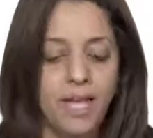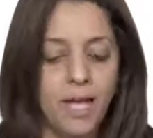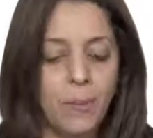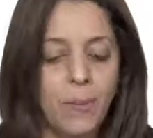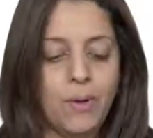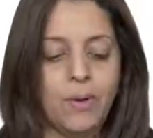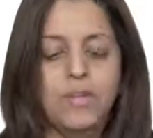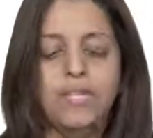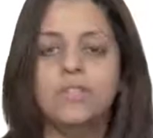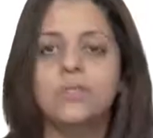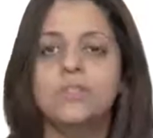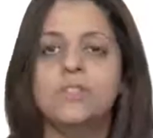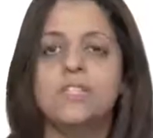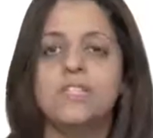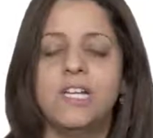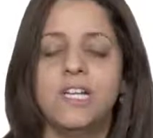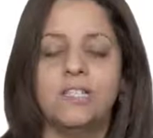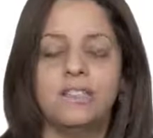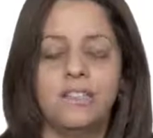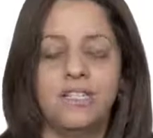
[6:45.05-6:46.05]
We're going to
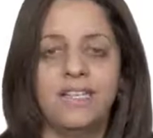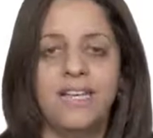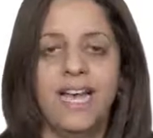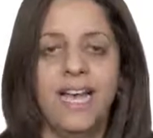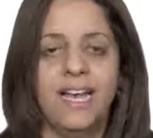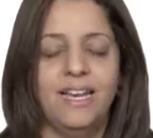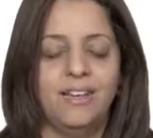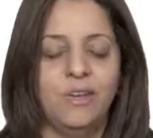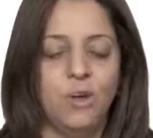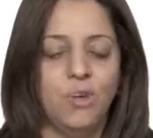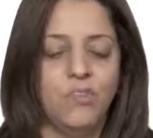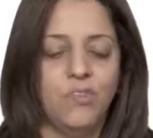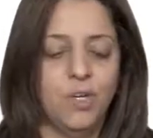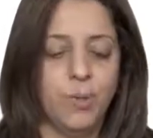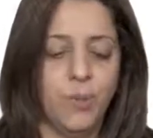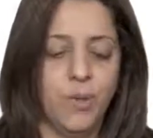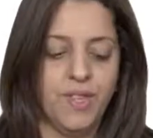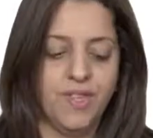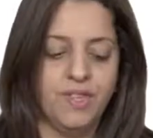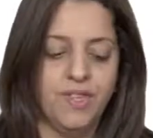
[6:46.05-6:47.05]
start again
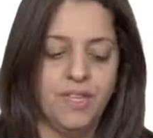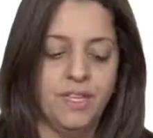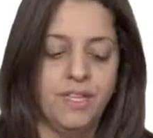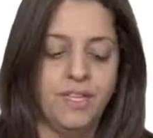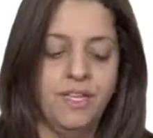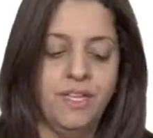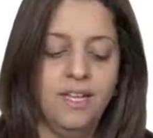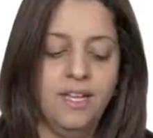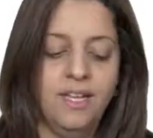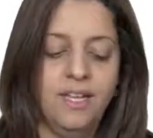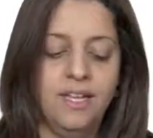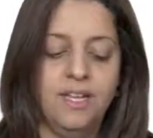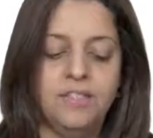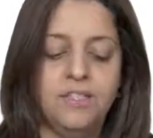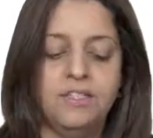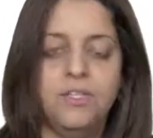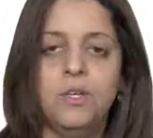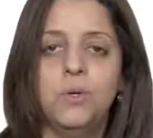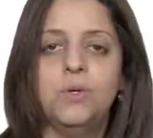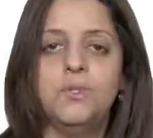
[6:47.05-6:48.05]
over with the
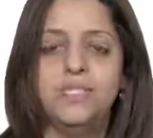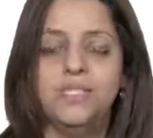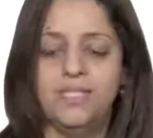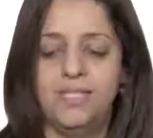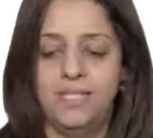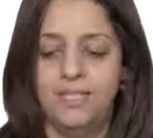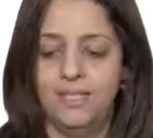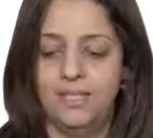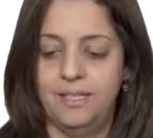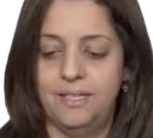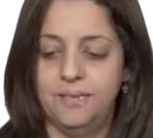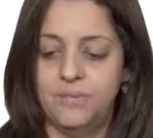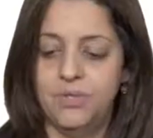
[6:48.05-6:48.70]
node C here.